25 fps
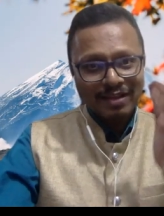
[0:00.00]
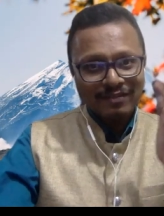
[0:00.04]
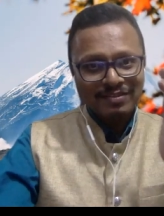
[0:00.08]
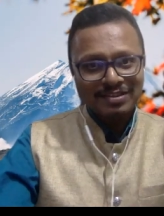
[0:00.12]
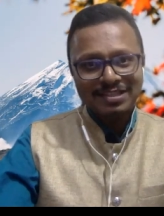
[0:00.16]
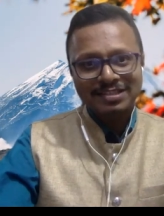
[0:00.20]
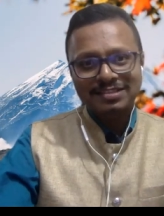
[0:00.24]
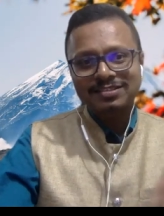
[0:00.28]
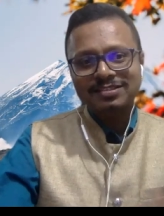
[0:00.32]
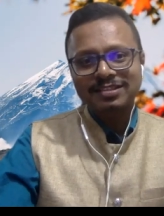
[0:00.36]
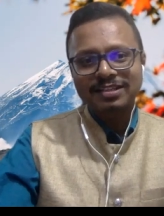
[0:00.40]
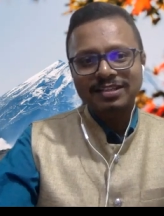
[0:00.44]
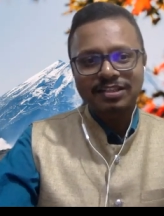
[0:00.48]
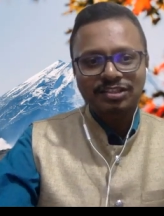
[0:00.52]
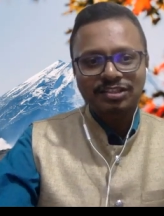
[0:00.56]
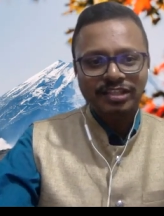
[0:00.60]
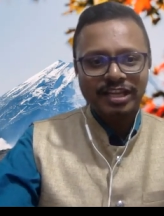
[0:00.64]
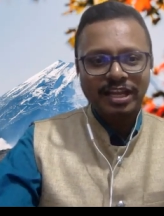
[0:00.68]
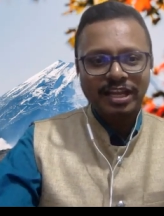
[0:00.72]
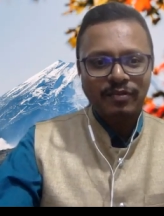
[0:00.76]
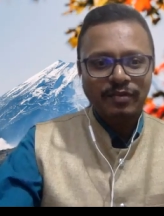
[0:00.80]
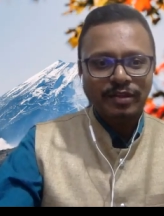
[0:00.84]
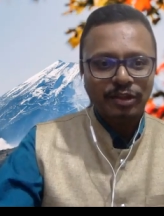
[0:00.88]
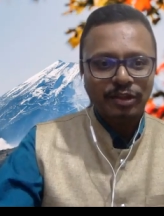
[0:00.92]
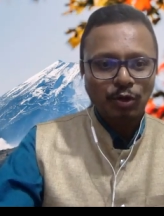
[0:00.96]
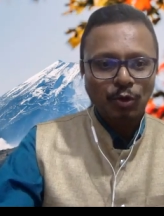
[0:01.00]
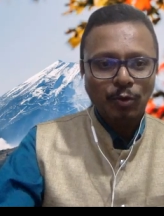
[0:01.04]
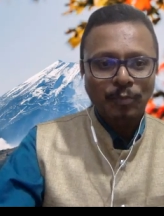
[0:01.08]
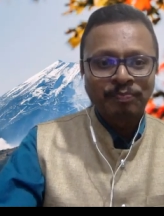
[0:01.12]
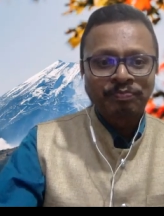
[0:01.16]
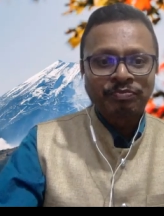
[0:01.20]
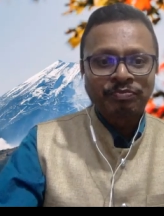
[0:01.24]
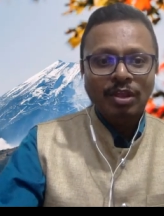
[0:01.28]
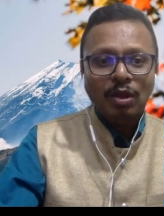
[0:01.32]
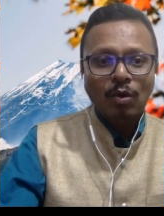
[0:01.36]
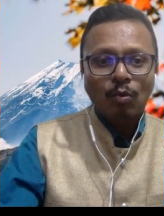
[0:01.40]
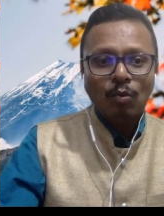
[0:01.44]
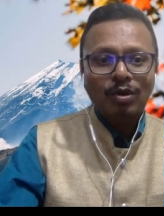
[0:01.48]
I will just share with you
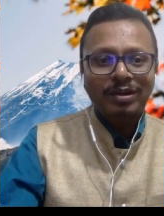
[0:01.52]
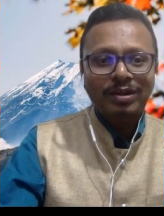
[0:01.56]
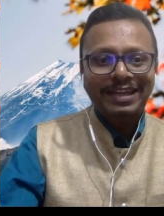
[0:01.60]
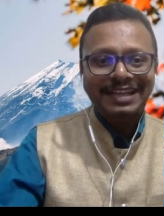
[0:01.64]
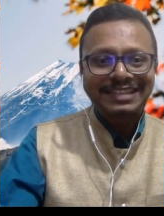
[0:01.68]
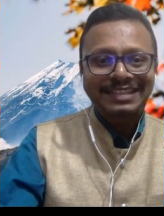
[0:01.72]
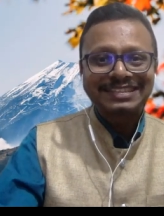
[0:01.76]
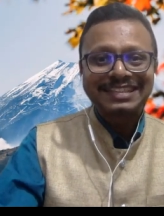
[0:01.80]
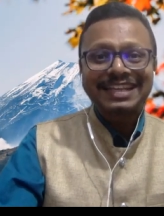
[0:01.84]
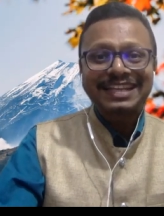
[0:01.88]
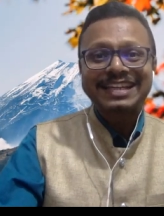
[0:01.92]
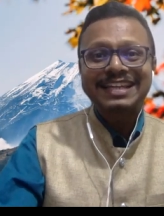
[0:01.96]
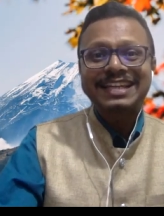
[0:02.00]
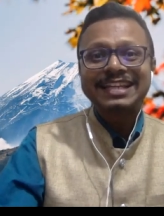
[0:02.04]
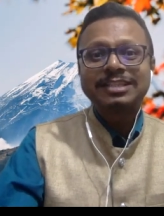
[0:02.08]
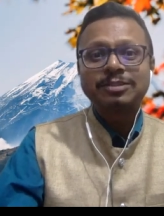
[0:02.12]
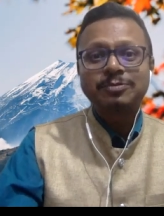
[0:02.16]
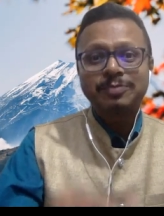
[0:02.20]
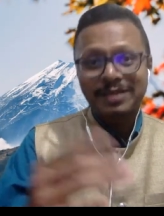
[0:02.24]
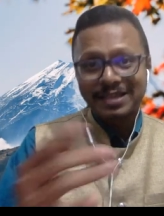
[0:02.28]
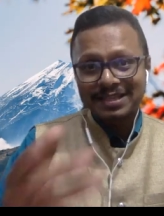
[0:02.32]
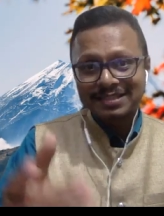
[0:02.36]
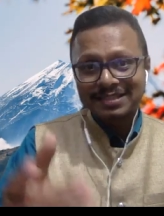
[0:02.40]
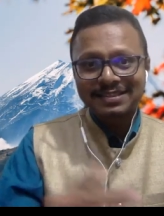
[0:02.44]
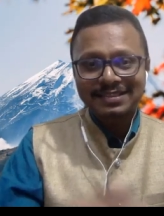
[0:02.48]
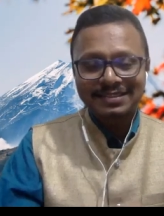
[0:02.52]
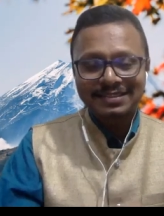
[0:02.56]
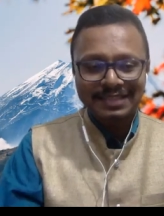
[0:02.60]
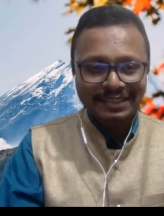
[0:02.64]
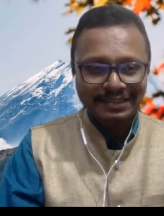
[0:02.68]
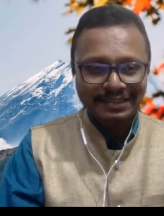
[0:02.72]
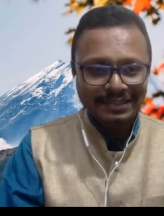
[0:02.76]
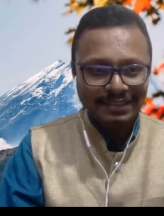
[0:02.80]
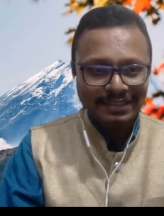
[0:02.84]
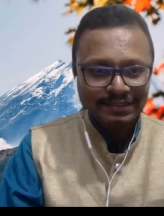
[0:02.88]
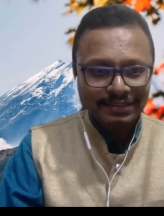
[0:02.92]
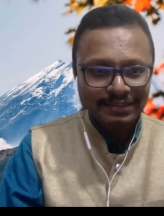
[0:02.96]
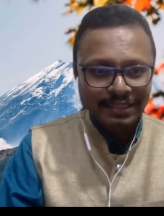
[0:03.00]
what exactly is BSE
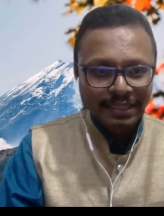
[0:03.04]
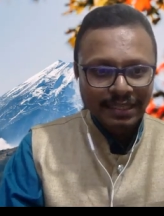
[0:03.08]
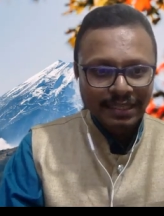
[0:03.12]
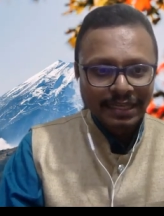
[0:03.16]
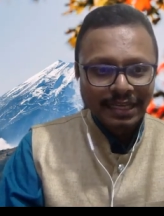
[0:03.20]
Sensex.